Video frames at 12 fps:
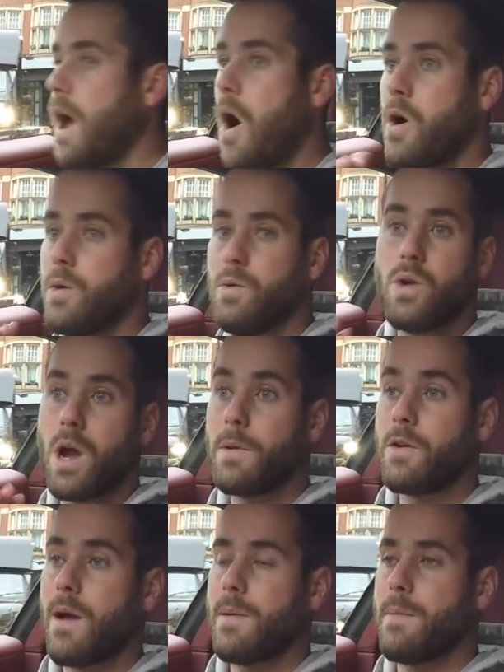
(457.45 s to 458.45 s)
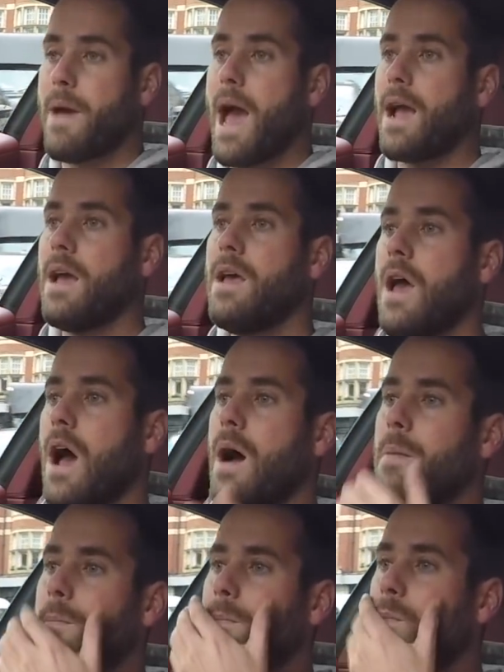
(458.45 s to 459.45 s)
I will come and grab it back.
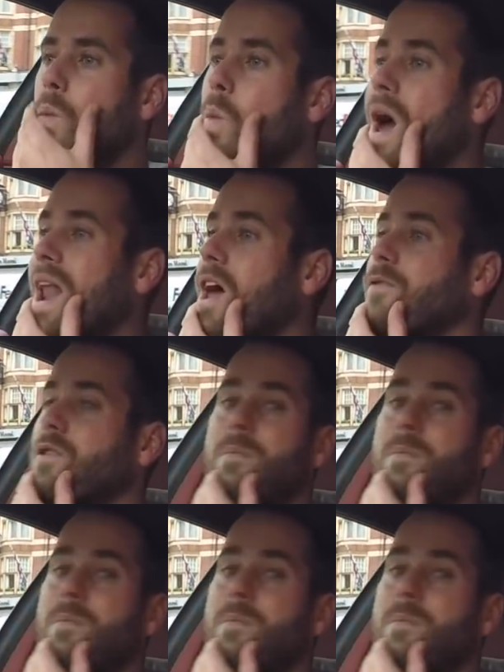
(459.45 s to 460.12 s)
Well over a